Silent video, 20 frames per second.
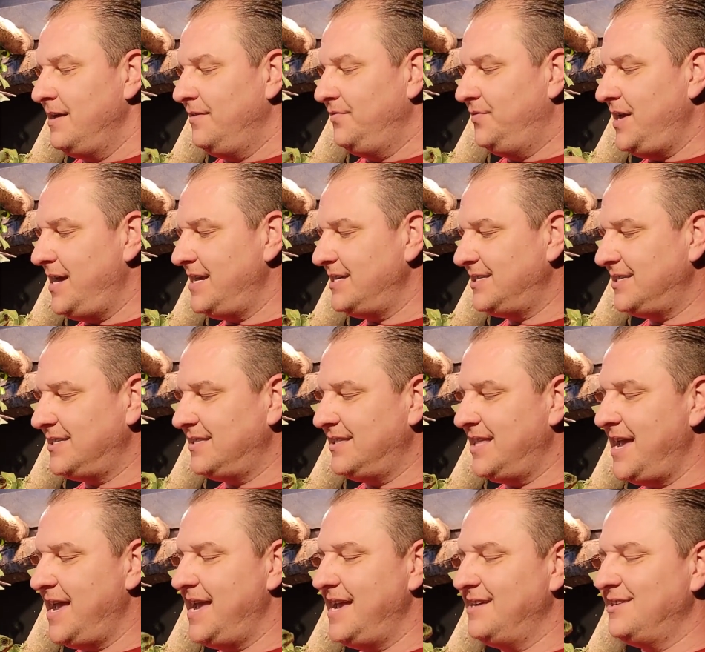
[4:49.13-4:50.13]
These
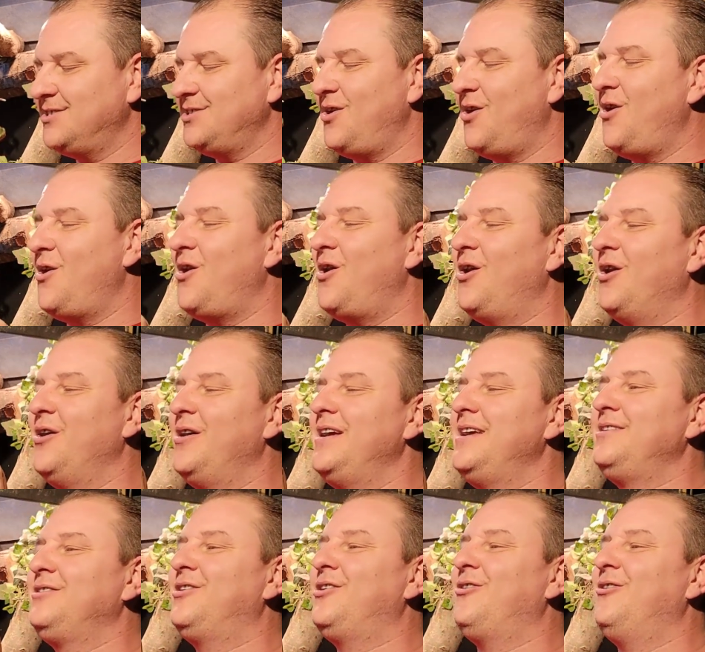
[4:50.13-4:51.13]
things are
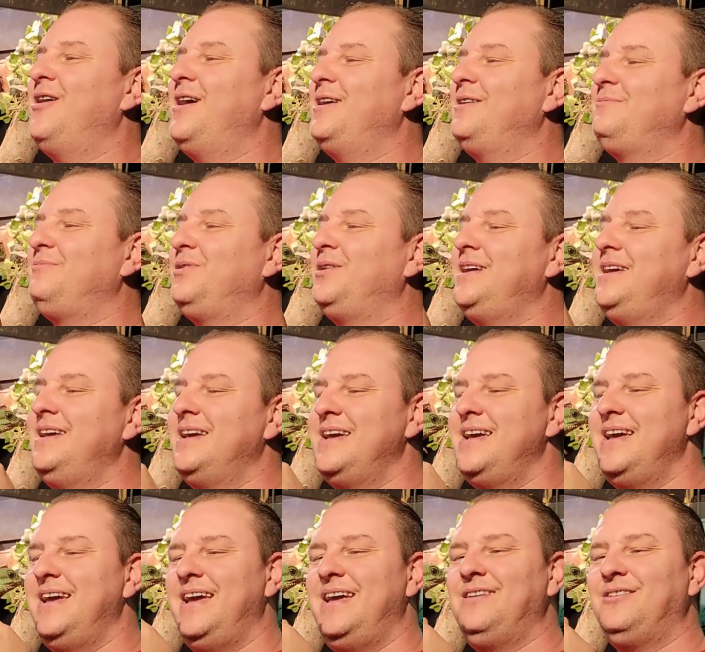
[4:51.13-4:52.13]
incredibly
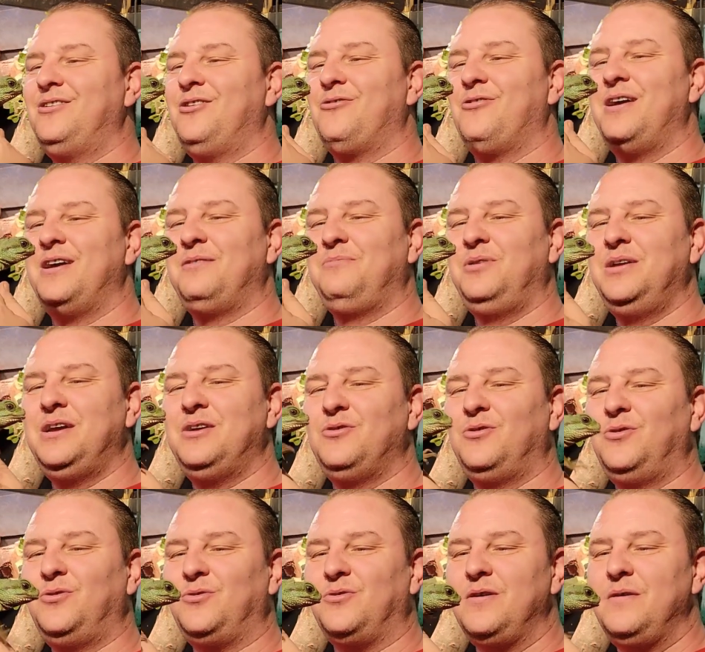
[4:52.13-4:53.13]

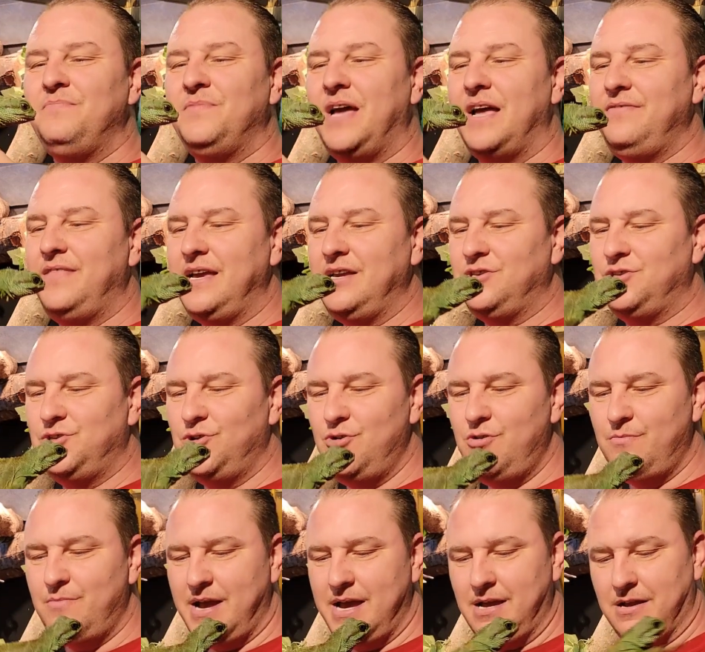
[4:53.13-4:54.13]
cool. And they
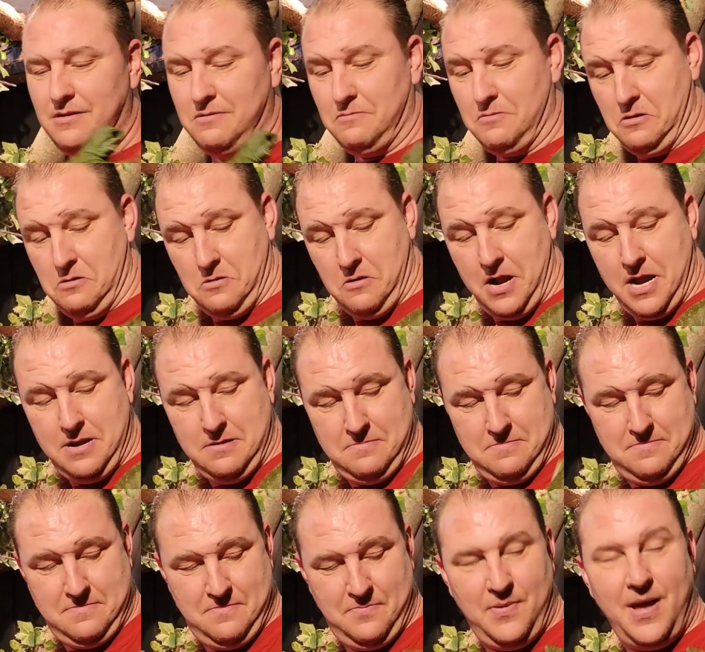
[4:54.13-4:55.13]
do make great
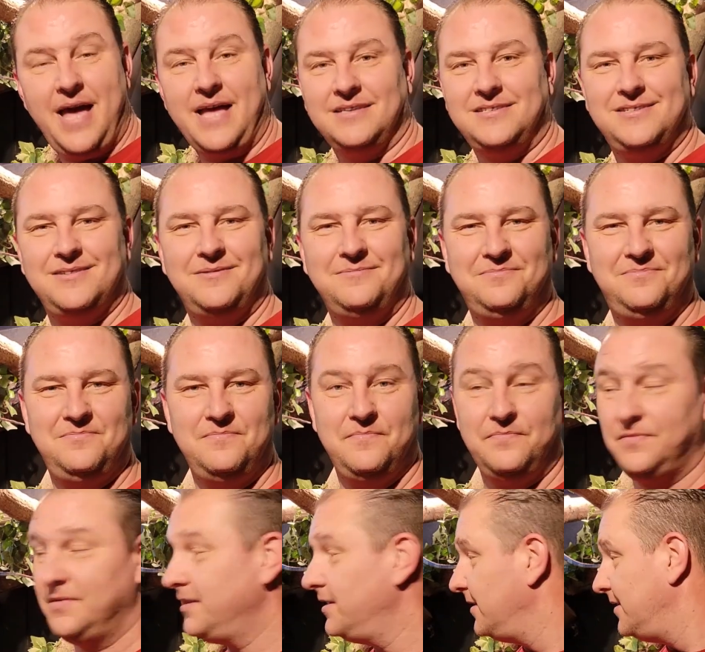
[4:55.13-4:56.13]
pets.
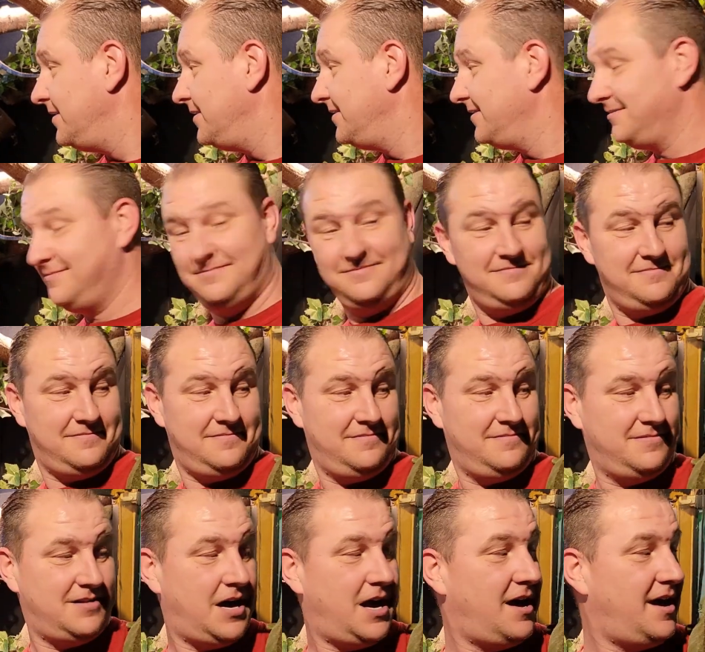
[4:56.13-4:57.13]

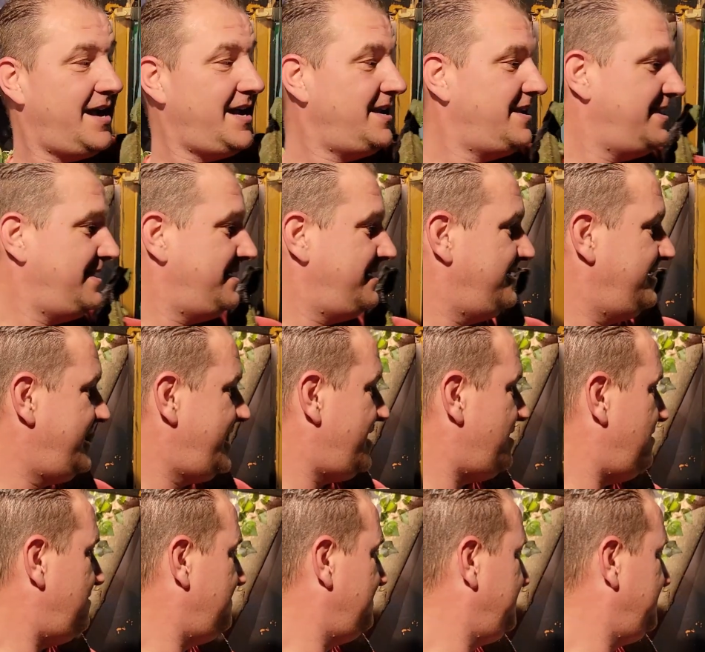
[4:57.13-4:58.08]
All right? Now,